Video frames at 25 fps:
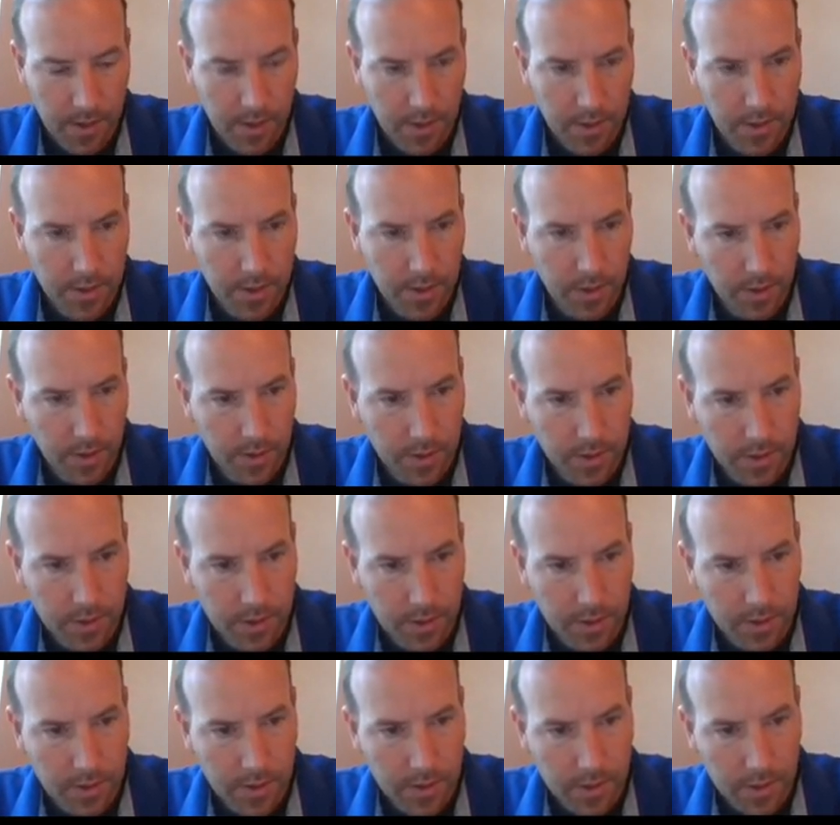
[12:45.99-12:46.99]
so
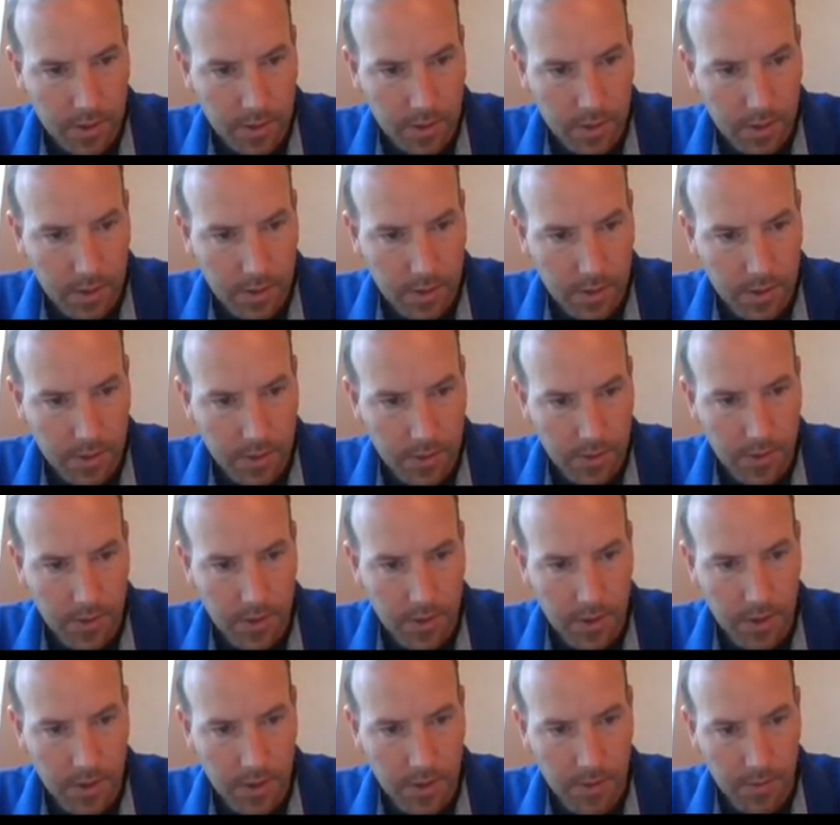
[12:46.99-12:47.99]
into
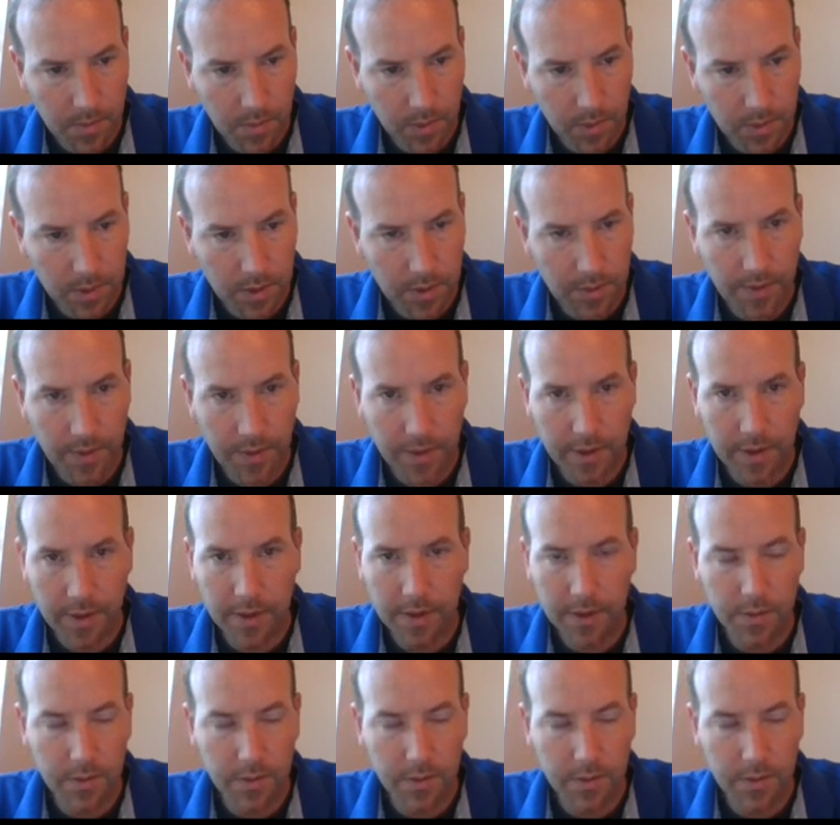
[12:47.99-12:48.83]
the multivariate